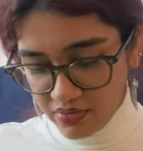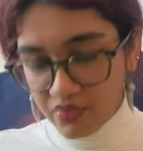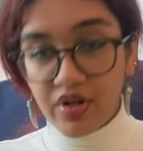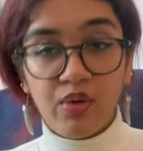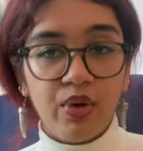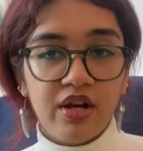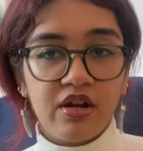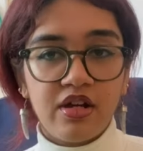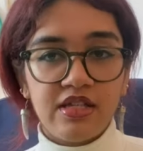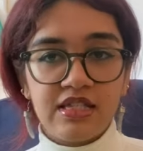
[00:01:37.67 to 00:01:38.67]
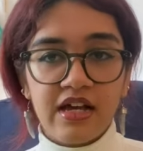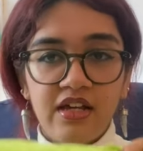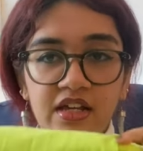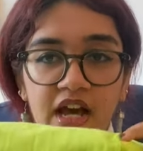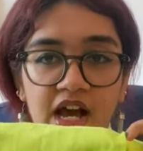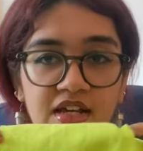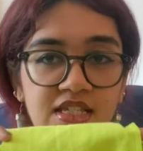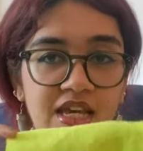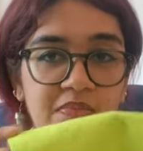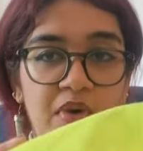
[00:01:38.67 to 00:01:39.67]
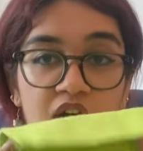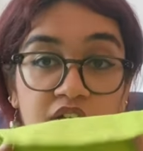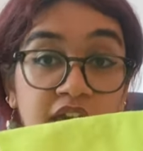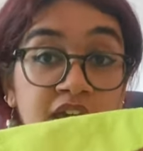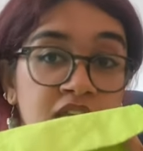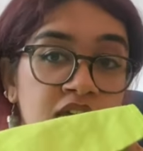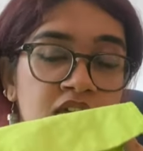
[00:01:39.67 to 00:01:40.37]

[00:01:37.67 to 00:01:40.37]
winner is that it has a pocket.